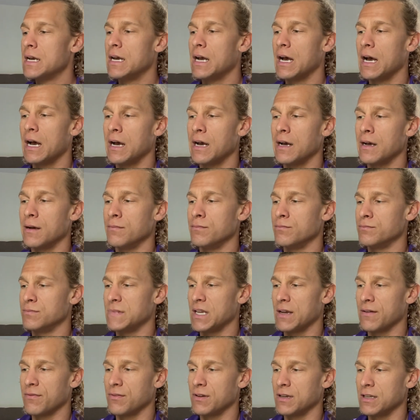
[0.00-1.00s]

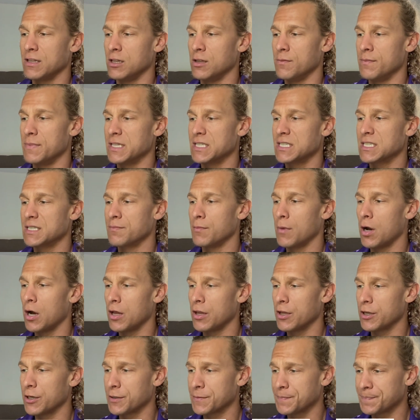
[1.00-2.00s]
definitely a little bit
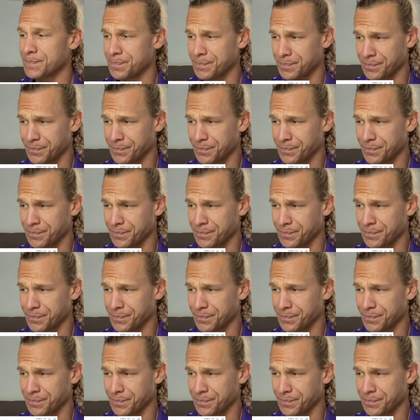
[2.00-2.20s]
smaller.